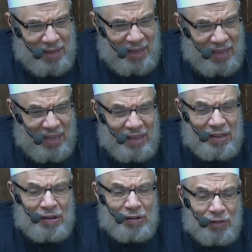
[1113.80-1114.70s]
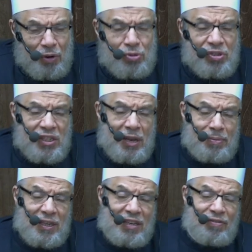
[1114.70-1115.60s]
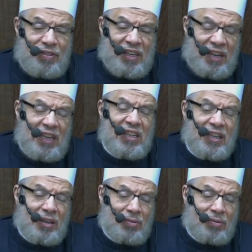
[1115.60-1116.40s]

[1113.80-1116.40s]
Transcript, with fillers: And it is the place of the